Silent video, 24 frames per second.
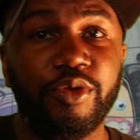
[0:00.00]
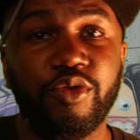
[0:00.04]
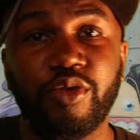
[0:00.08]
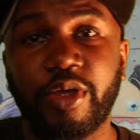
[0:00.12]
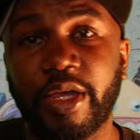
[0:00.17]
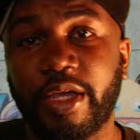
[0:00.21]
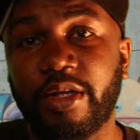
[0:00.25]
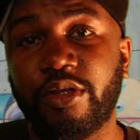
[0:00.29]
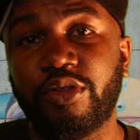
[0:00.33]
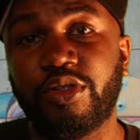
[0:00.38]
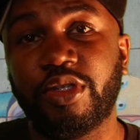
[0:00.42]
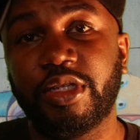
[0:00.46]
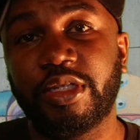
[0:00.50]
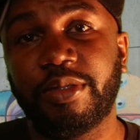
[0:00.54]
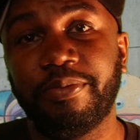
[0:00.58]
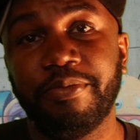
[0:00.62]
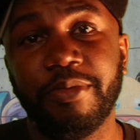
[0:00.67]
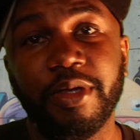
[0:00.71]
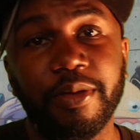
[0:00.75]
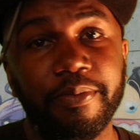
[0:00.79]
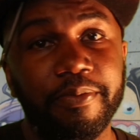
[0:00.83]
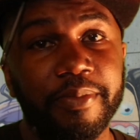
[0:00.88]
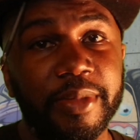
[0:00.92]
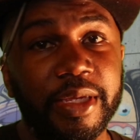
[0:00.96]
You can't adjust
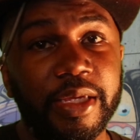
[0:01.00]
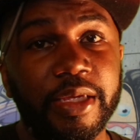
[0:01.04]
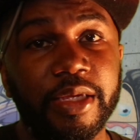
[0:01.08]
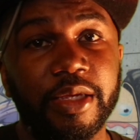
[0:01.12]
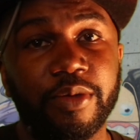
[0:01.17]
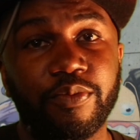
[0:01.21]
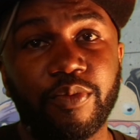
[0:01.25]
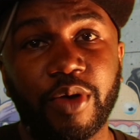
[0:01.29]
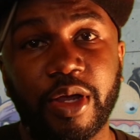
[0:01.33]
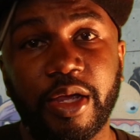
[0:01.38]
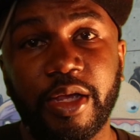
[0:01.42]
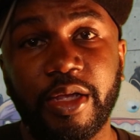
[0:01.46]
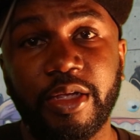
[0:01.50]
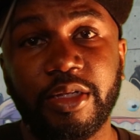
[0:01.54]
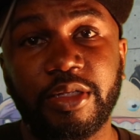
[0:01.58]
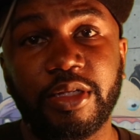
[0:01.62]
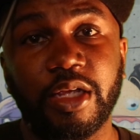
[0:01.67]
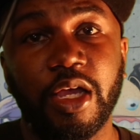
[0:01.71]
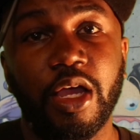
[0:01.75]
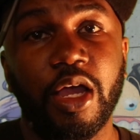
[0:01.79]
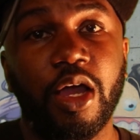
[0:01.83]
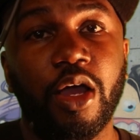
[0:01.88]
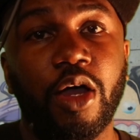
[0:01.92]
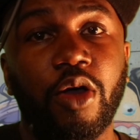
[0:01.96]
mid range
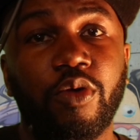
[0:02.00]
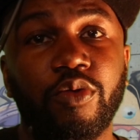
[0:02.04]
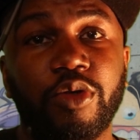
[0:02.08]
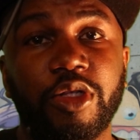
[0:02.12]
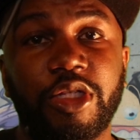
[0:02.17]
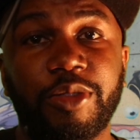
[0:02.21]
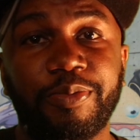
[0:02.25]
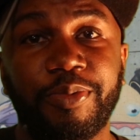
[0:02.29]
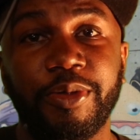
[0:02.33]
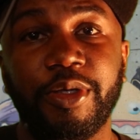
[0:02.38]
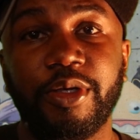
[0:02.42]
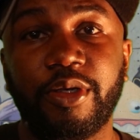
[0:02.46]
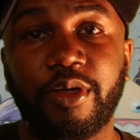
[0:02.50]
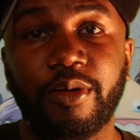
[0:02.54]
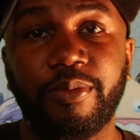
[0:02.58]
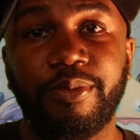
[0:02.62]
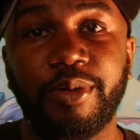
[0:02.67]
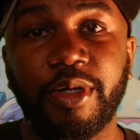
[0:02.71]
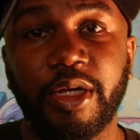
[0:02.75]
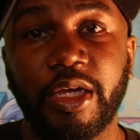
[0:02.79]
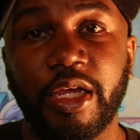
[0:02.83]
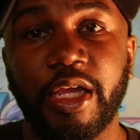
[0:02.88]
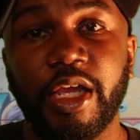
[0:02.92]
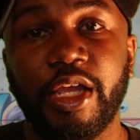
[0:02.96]
on the speaker,
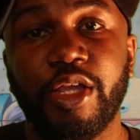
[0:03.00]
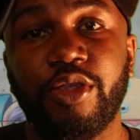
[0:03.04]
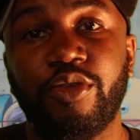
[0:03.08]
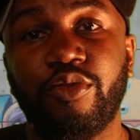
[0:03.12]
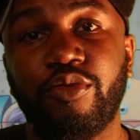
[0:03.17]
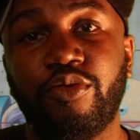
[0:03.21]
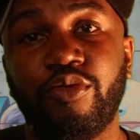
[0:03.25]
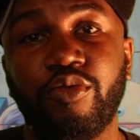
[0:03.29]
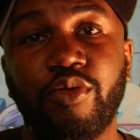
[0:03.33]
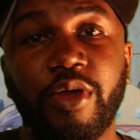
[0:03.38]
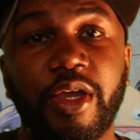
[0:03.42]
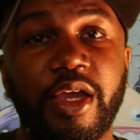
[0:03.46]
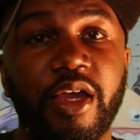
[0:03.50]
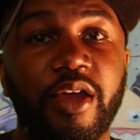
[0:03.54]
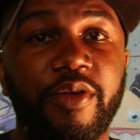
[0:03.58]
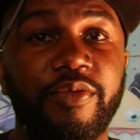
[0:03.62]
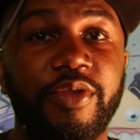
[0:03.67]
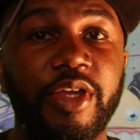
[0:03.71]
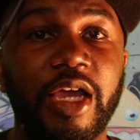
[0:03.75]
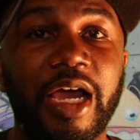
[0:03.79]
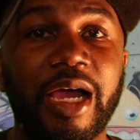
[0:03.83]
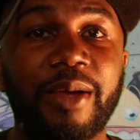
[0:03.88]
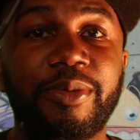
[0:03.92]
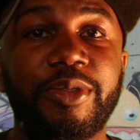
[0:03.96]
but you do have
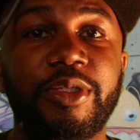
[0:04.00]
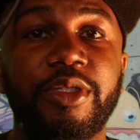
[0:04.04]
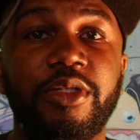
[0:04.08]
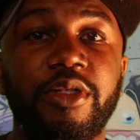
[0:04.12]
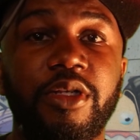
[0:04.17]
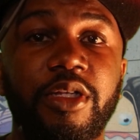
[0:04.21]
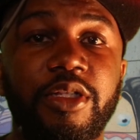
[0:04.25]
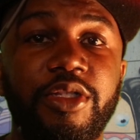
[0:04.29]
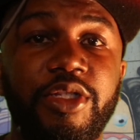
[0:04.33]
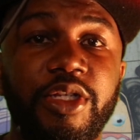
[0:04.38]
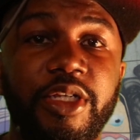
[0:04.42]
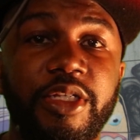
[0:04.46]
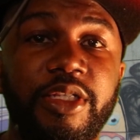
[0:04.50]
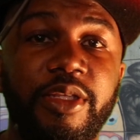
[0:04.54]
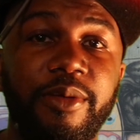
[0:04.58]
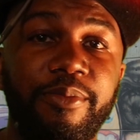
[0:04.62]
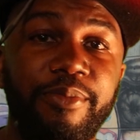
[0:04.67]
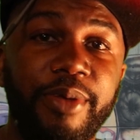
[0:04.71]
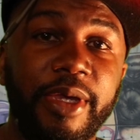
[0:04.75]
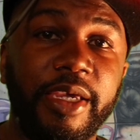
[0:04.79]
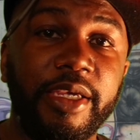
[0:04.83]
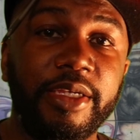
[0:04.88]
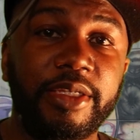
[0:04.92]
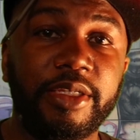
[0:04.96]
the option to adjust the
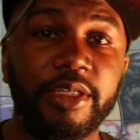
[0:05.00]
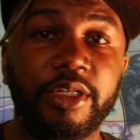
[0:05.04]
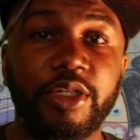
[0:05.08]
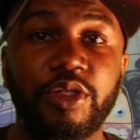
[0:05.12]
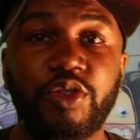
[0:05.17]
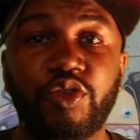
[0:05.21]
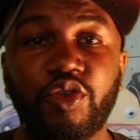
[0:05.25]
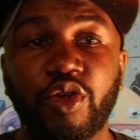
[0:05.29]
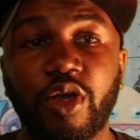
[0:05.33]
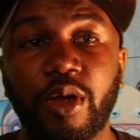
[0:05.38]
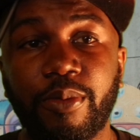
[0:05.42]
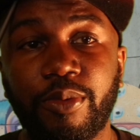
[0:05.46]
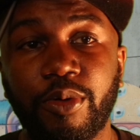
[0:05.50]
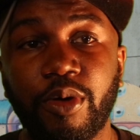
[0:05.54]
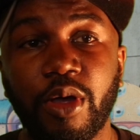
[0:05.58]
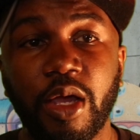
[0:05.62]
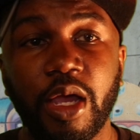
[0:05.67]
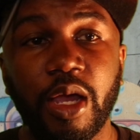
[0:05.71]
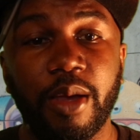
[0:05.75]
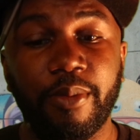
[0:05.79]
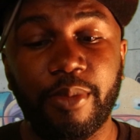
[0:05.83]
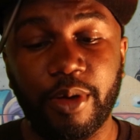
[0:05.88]
bass and the treble.